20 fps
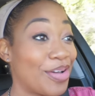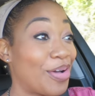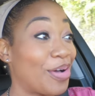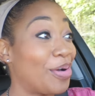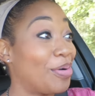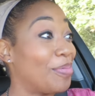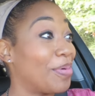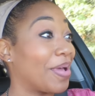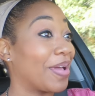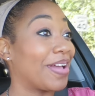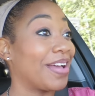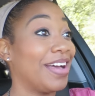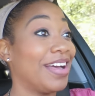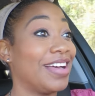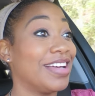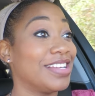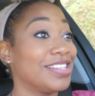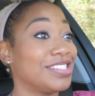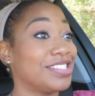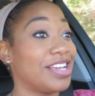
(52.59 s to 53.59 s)
Oh my
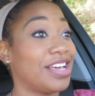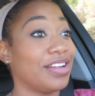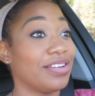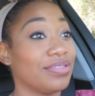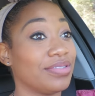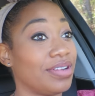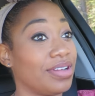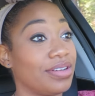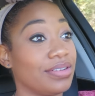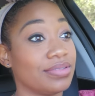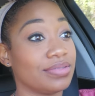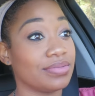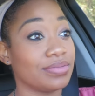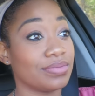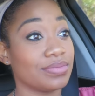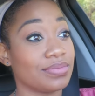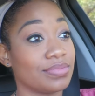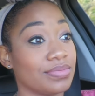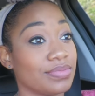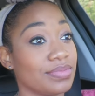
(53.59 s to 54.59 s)
gosh, I don't know.
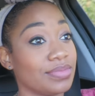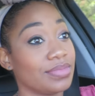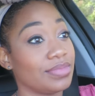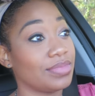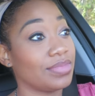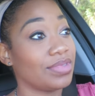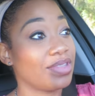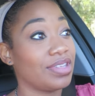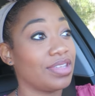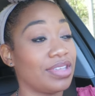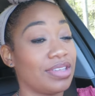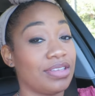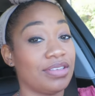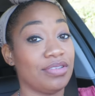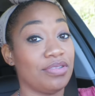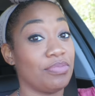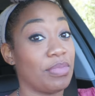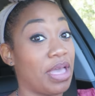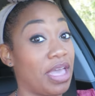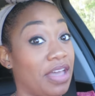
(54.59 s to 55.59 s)

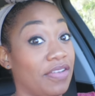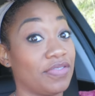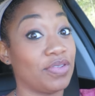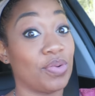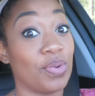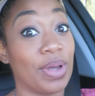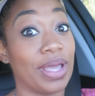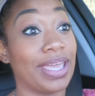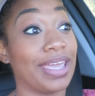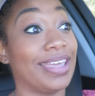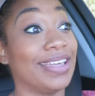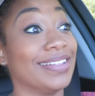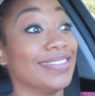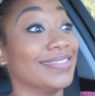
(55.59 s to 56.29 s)
You might have to wait.